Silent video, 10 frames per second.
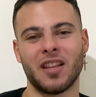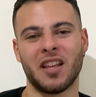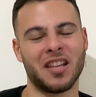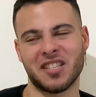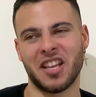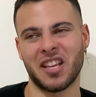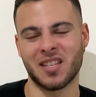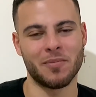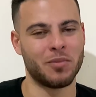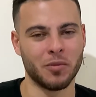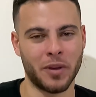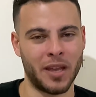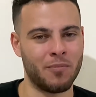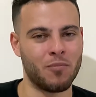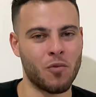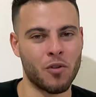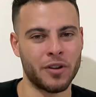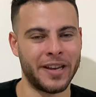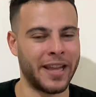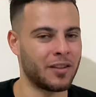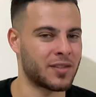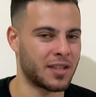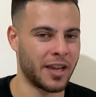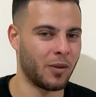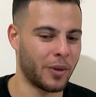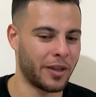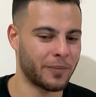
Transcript: It's like a simple way, more native style way.